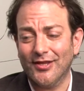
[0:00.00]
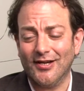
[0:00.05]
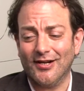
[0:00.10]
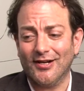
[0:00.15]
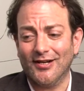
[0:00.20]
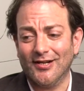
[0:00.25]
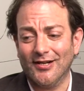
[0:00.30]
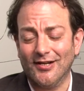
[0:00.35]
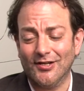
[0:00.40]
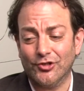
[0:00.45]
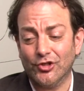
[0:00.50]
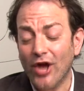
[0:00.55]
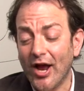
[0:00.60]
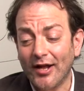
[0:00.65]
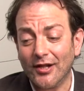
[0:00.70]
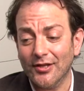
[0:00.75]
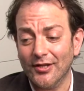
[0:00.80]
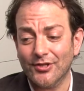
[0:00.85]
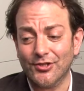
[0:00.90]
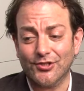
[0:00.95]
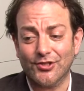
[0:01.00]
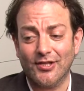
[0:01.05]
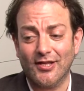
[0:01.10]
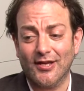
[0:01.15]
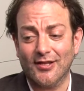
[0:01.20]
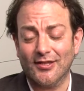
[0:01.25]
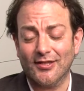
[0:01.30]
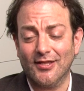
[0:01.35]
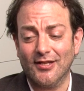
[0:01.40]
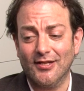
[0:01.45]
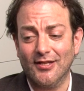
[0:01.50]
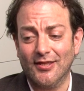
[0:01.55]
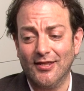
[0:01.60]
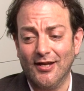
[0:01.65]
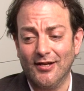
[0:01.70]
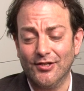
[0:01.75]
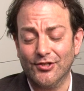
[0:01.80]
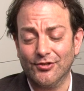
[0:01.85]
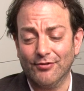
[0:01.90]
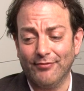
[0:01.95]
uh, a checklist that, that,
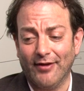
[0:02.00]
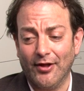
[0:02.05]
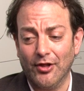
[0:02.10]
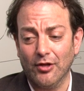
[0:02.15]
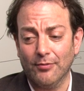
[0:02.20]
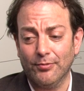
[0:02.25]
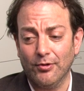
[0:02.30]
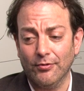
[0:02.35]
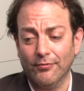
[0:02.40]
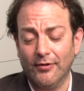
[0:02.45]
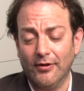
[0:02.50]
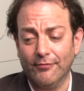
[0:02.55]
that is available